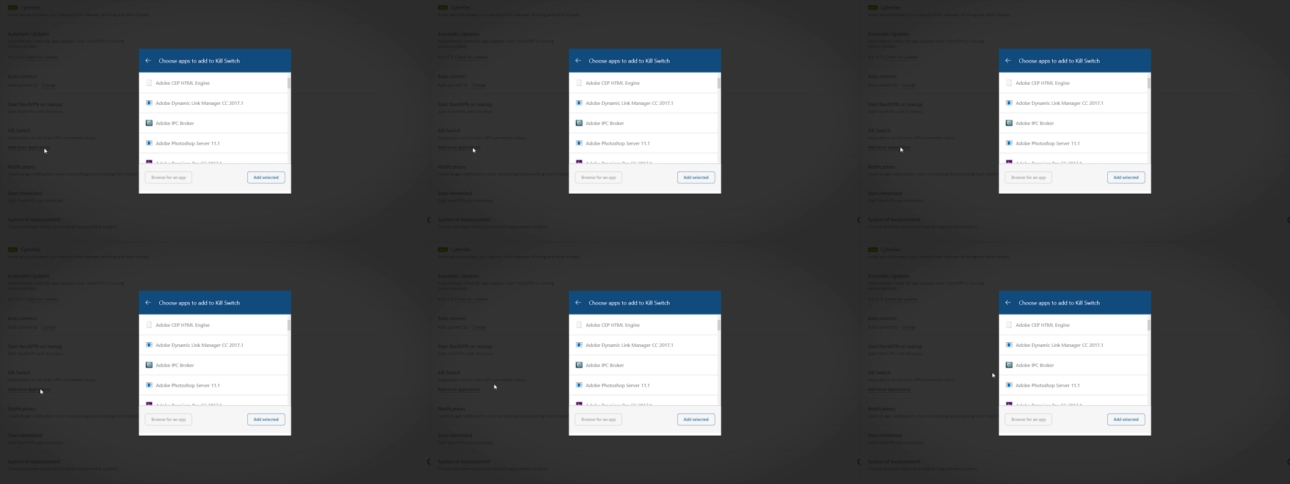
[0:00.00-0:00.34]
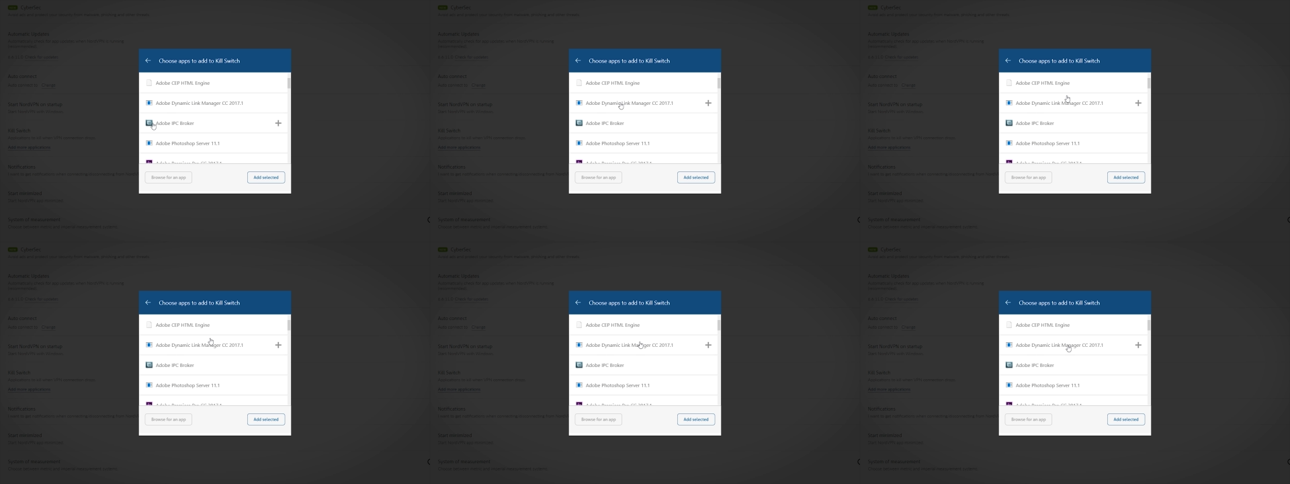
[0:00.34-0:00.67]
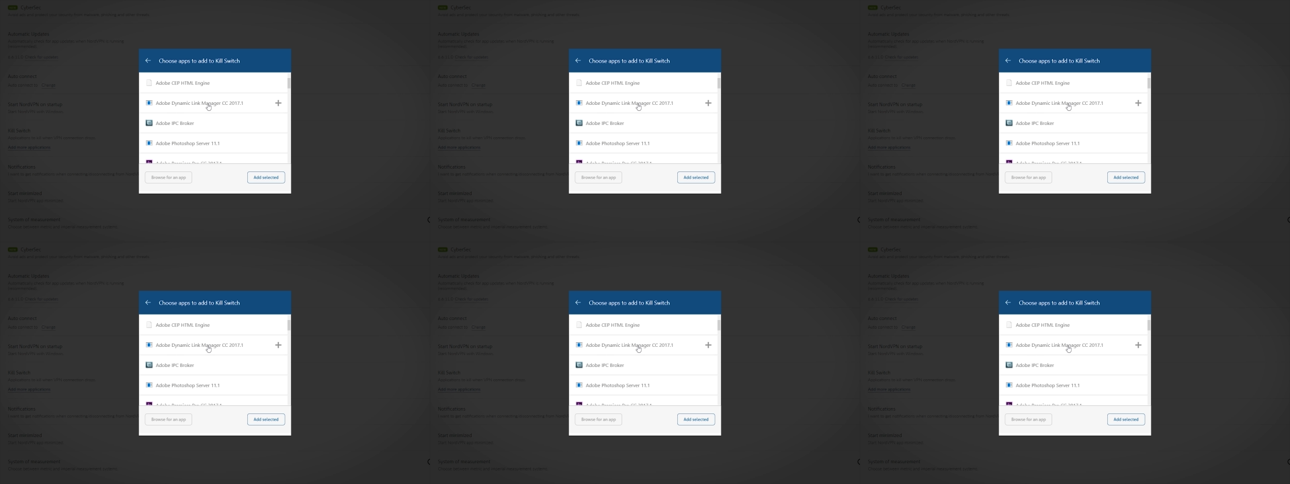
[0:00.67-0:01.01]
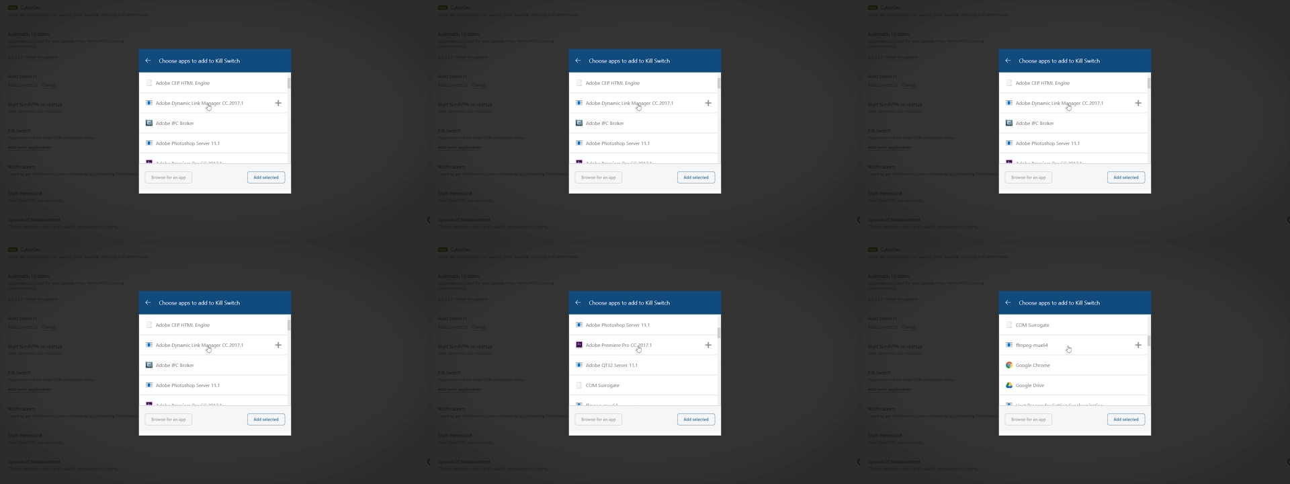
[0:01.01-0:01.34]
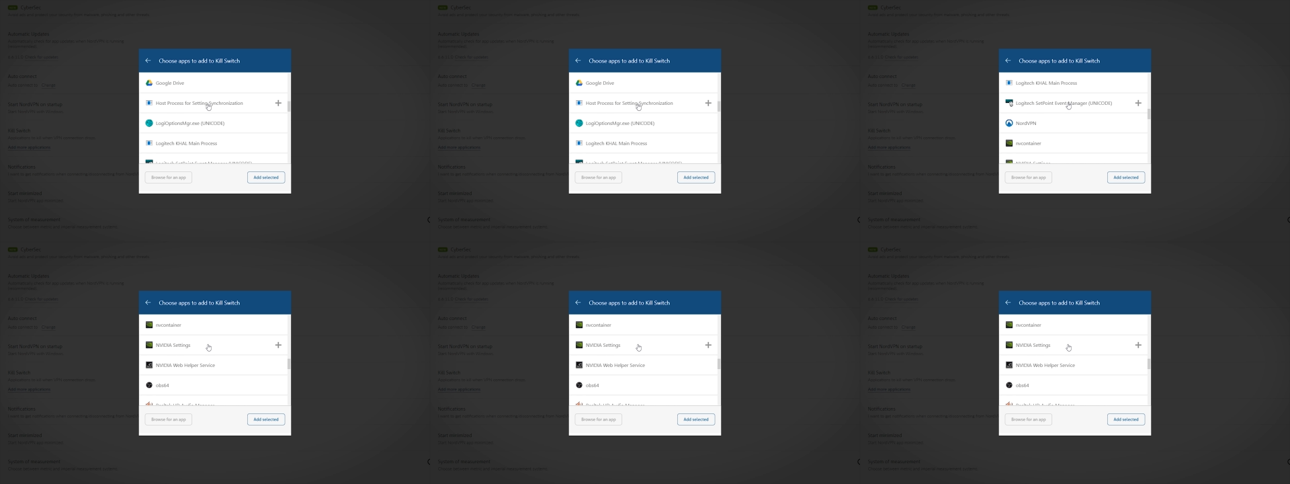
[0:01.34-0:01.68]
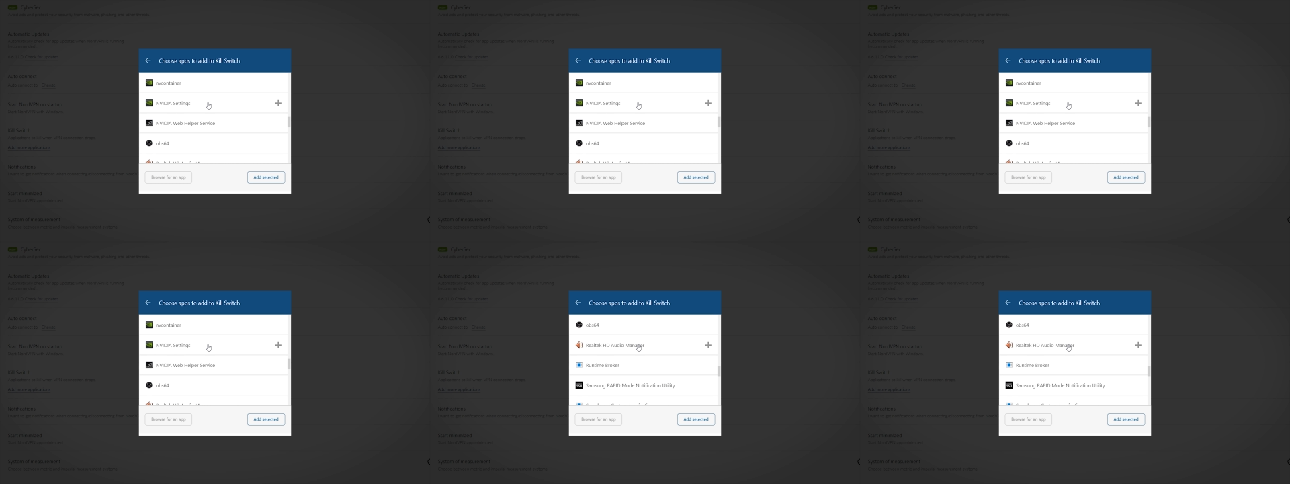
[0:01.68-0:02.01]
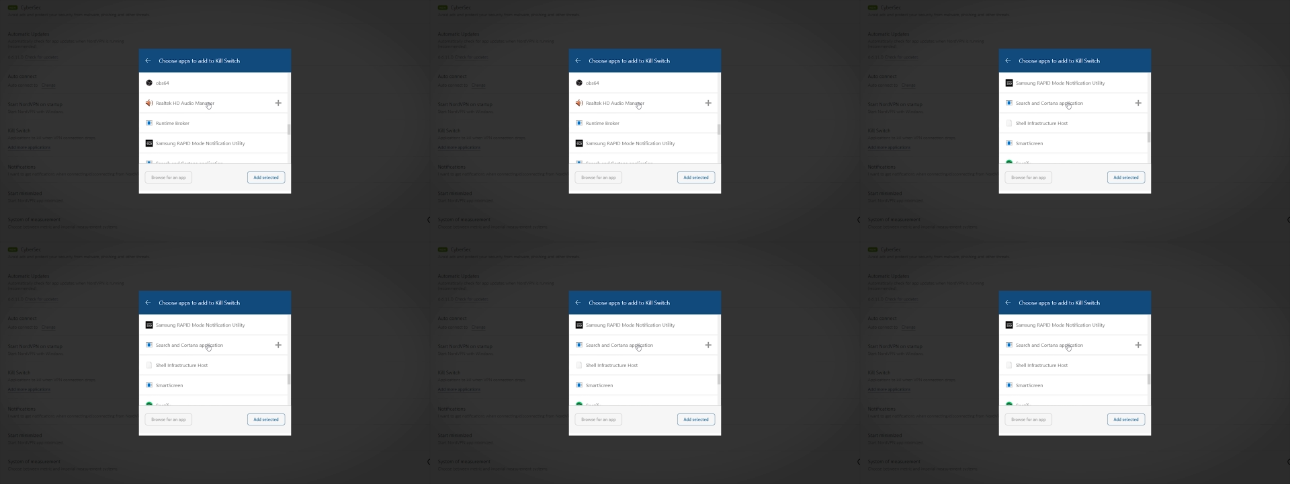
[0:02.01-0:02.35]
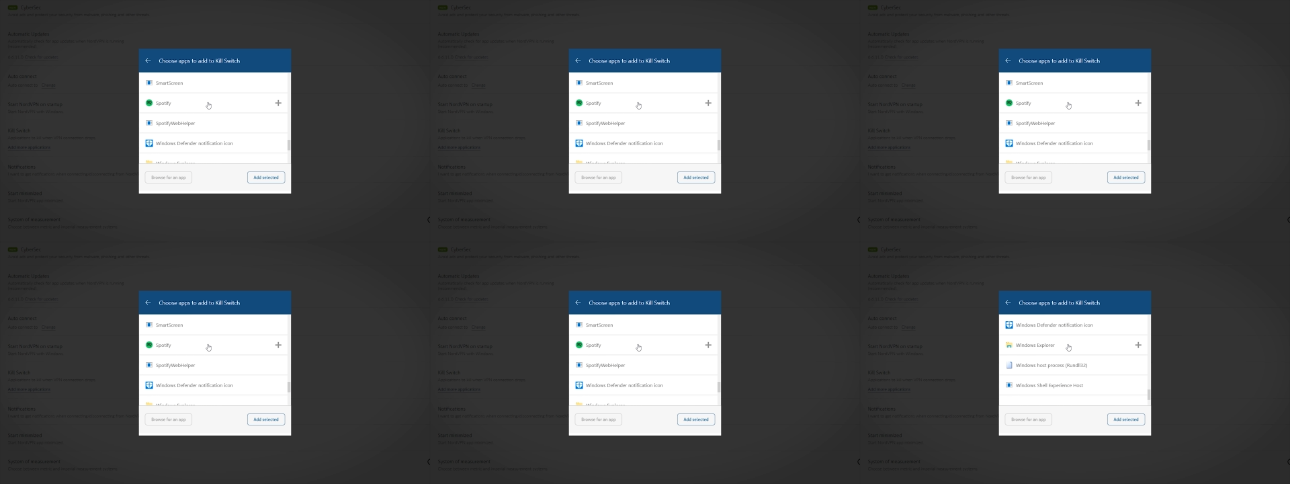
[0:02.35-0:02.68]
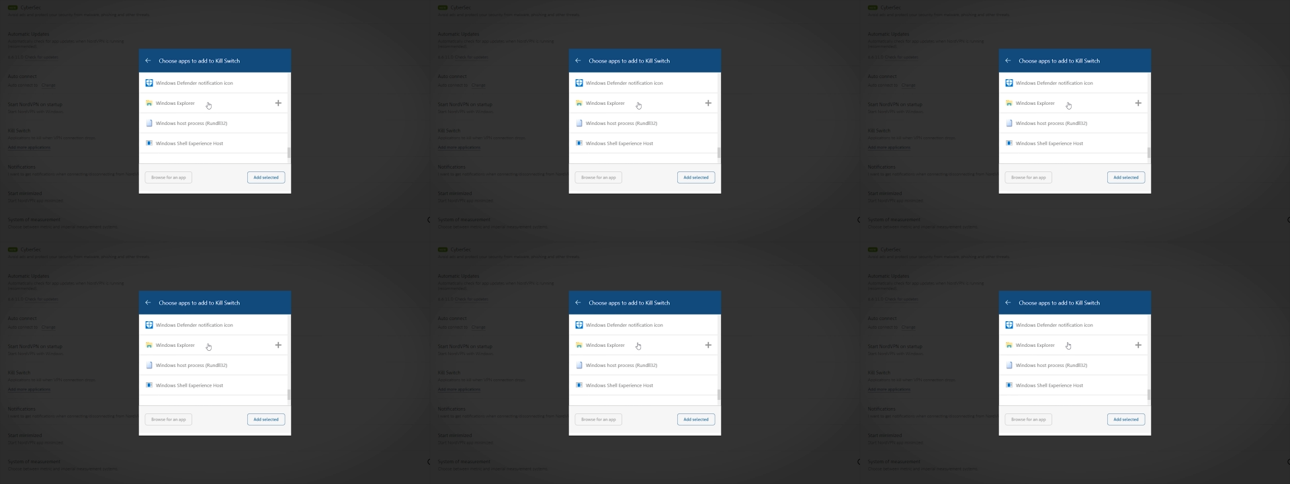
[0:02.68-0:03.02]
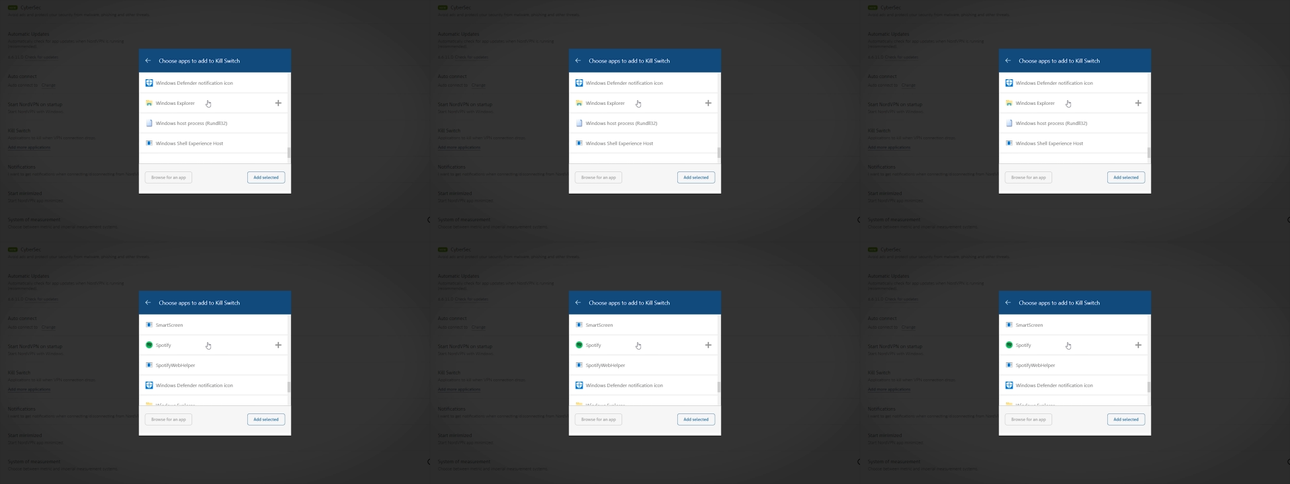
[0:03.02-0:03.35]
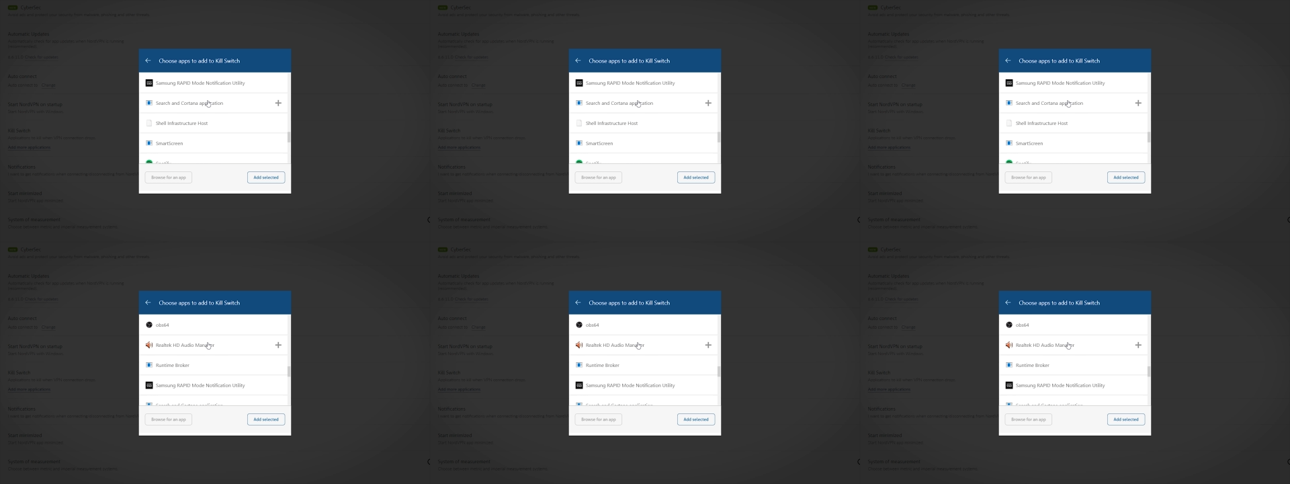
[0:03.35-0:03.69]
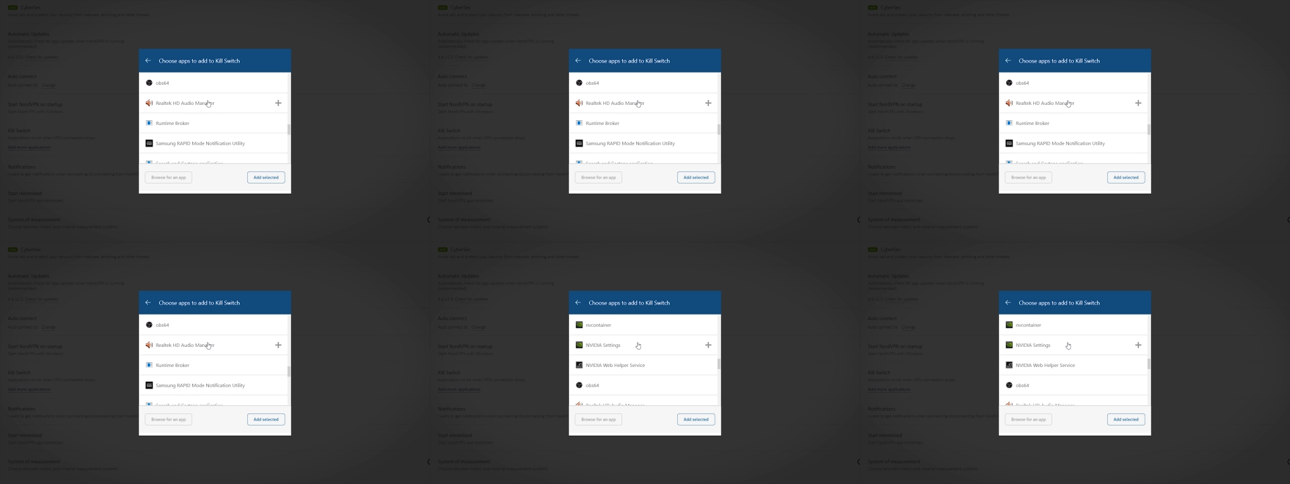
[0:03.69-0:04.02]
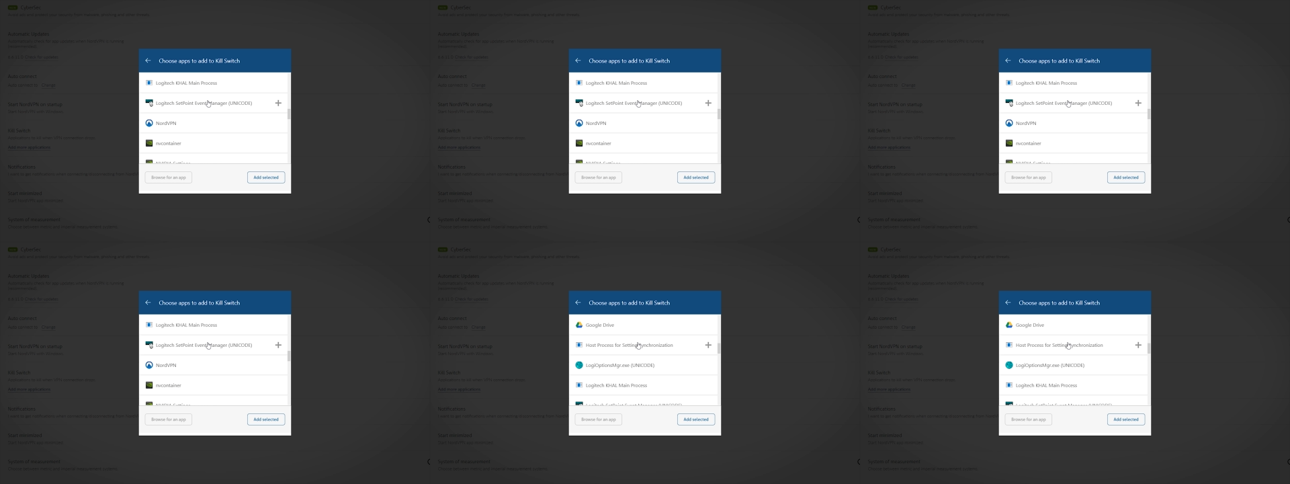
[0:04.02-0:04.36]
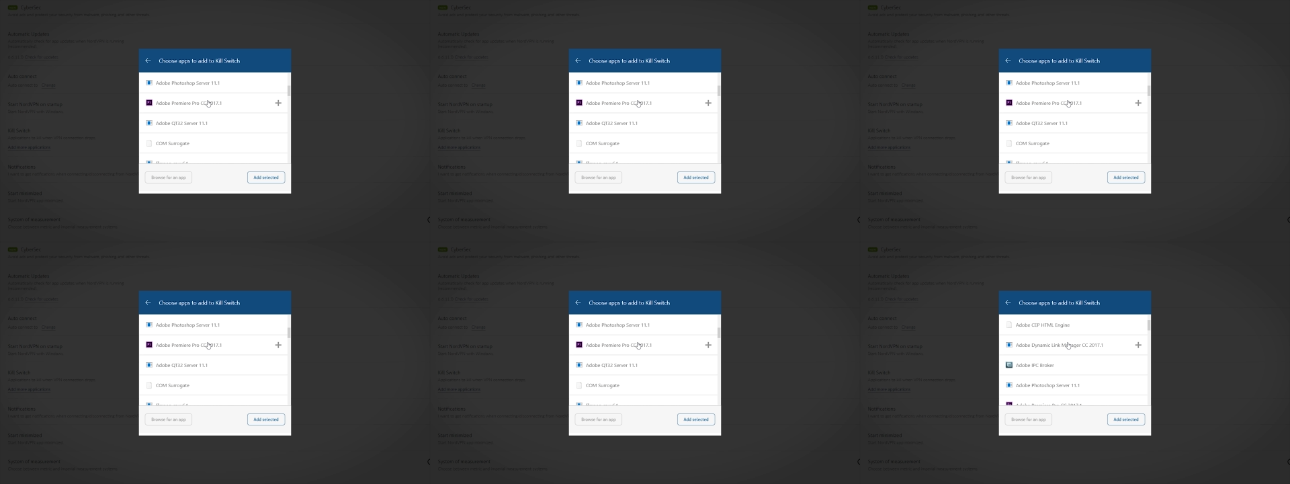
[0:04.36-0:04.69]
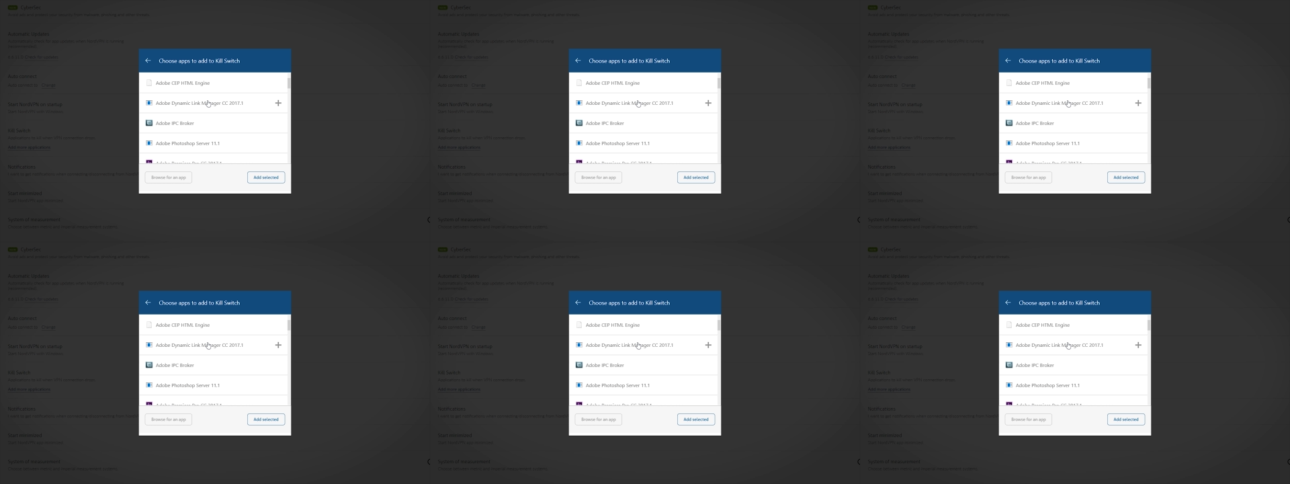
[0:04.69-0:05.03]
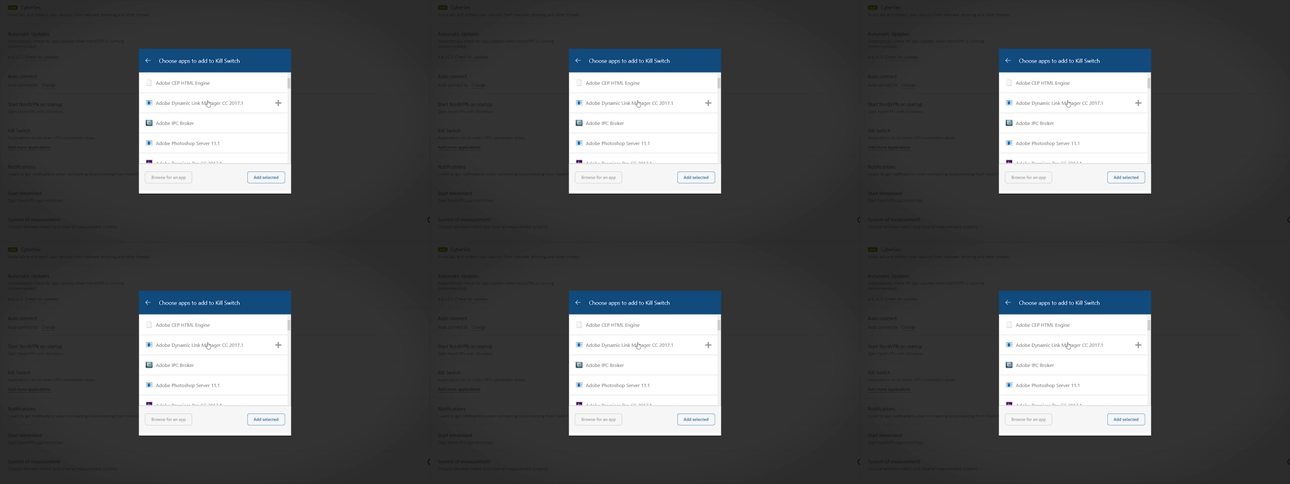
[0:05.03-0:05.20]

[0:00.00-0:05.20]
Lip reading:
Nobody's mouth can be seen.